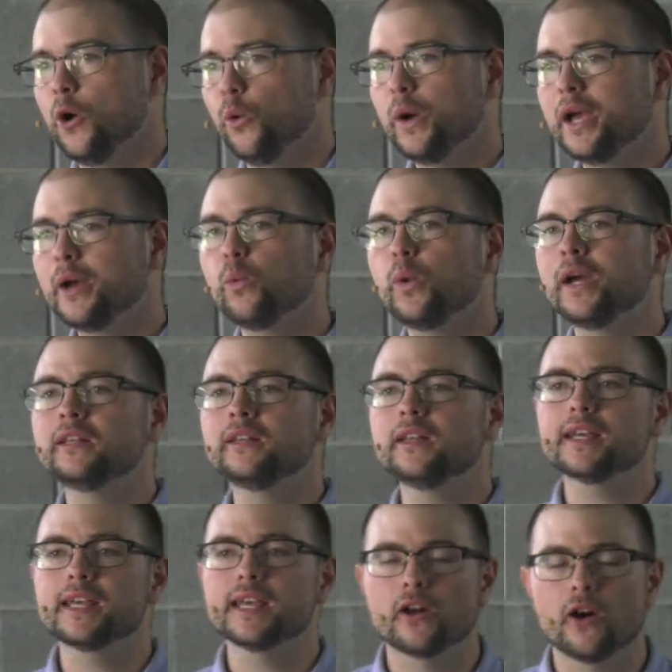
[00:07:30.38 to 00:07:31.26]
We
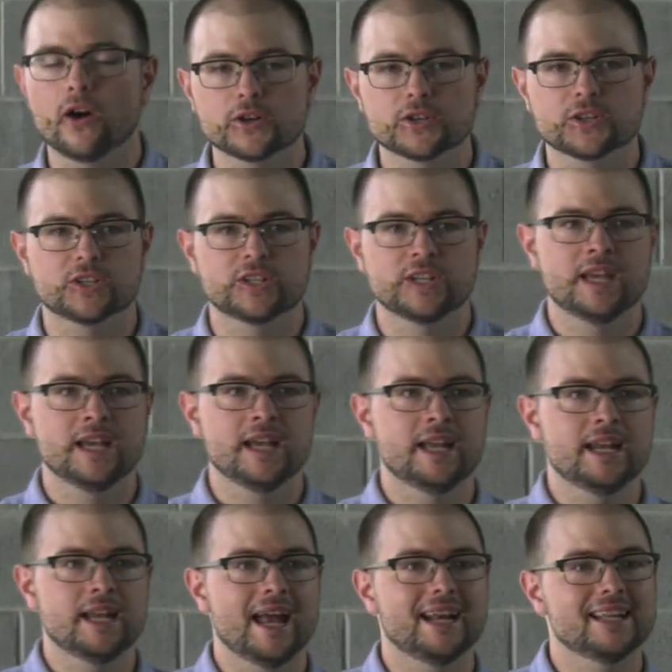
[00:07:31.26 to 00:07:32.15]
look at our
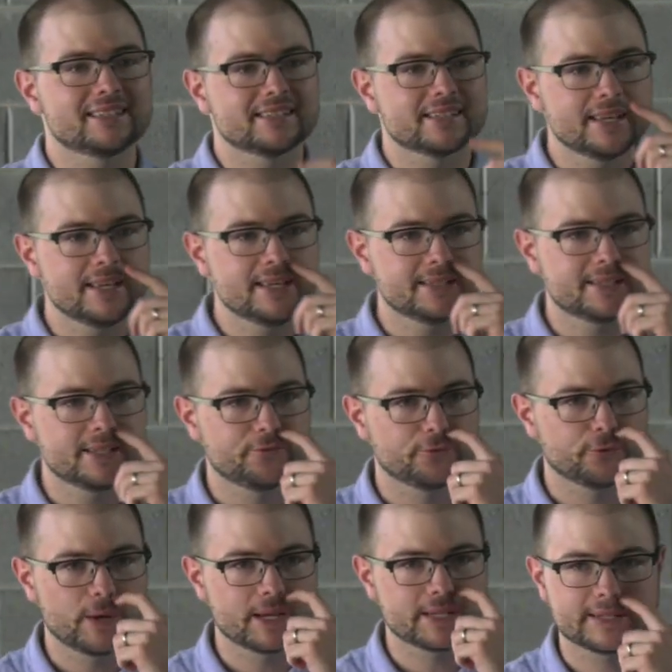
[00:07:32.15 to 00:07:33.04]
sin, and it's easy
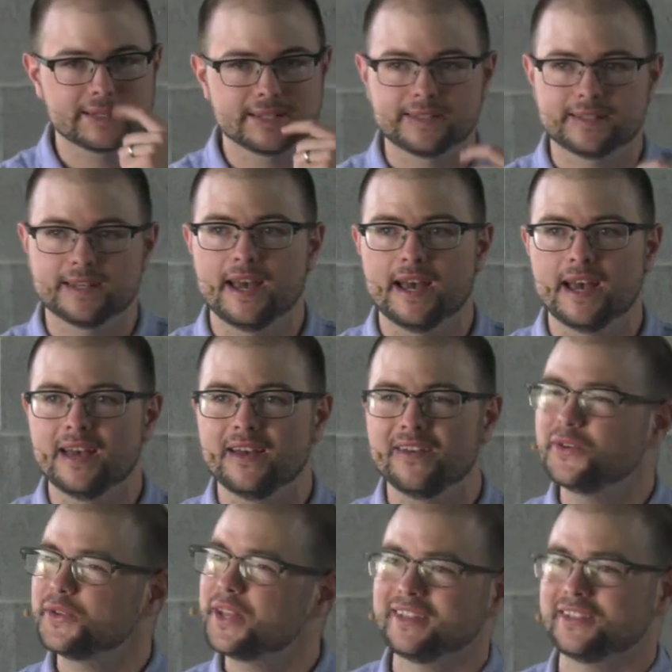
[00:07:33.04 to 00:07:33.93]
for us to
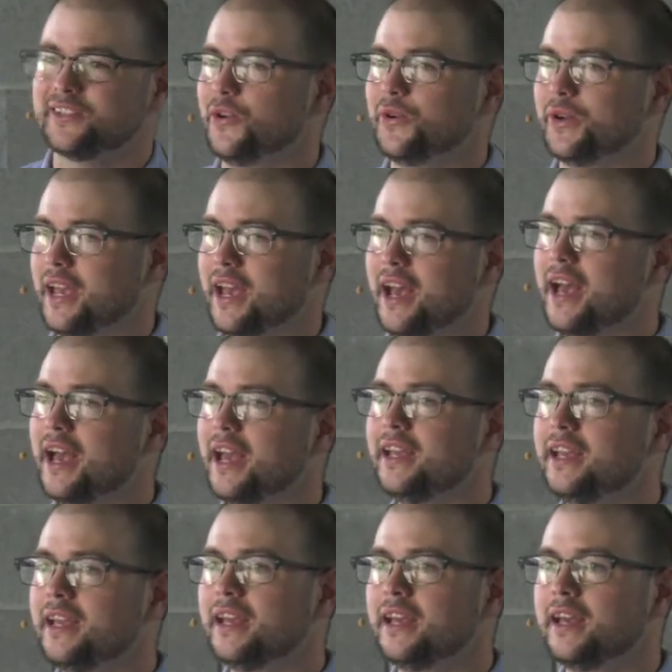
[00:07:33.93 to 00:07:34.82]
say, oh, that's
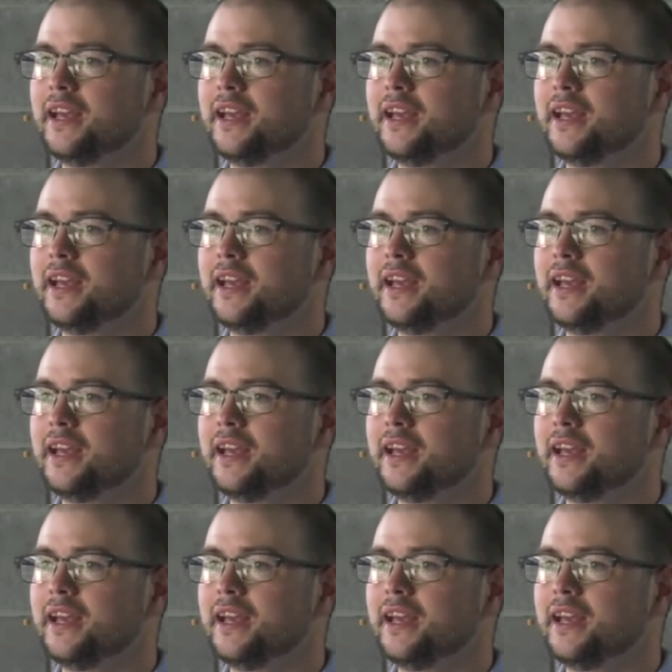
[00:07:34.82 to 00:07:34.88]
okay.